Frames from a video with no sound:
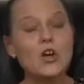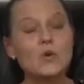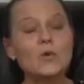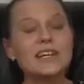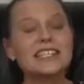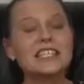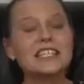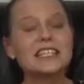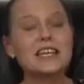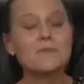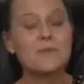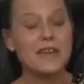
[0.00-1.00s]
who are
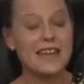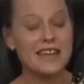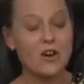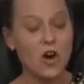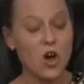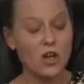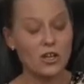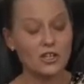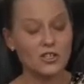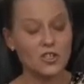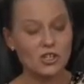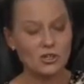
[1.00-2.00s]
stepping
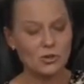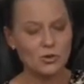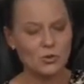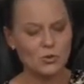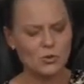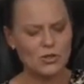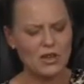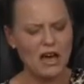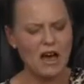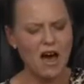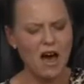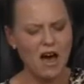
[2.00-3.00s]
onto
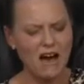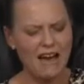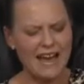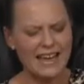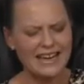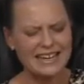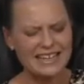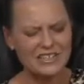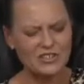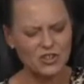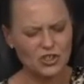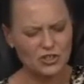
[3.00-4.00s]
the
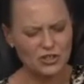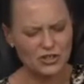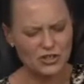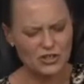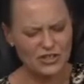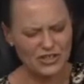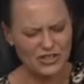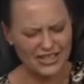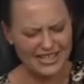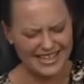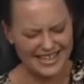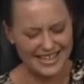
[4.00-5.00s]
higher
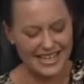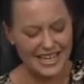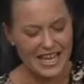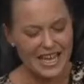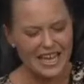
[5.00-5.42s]
journey.